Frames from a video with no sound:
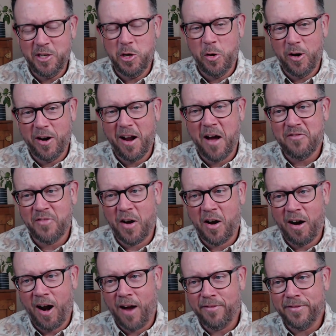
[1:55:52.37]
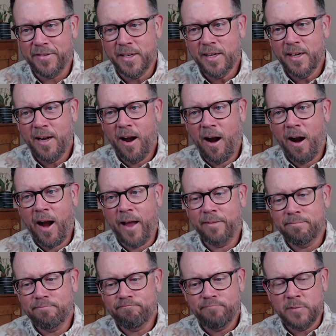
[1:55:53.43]
you are not far off. All right,
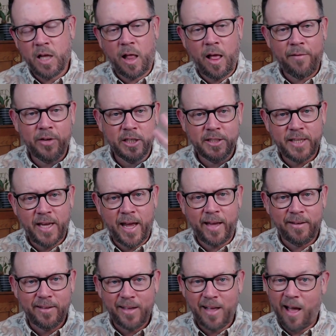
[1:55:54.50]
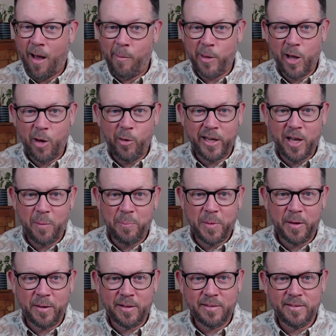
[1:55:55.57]
y'all have a good day. I'm gonna go ink up
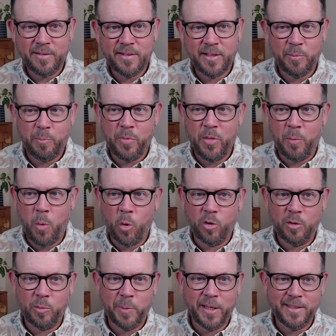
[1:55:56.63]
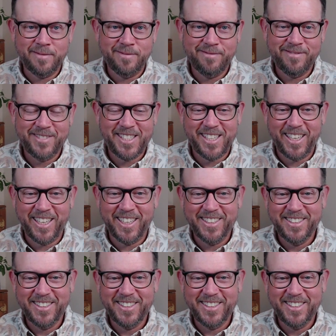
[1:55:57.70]
the the, the portal pin. See ya.